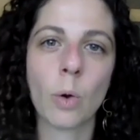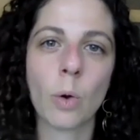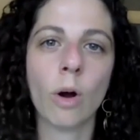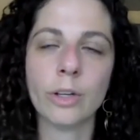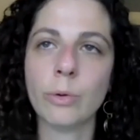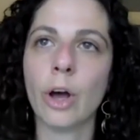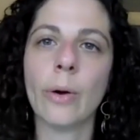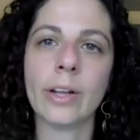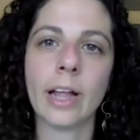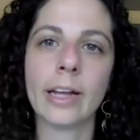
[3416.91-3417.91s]
Or you go
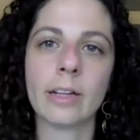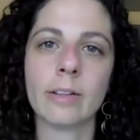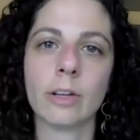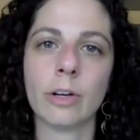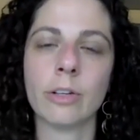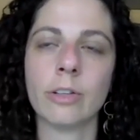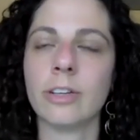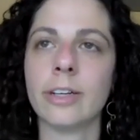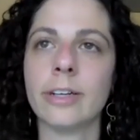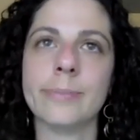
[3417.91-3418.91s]
and like learn
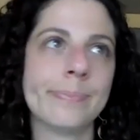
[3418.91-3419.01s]
to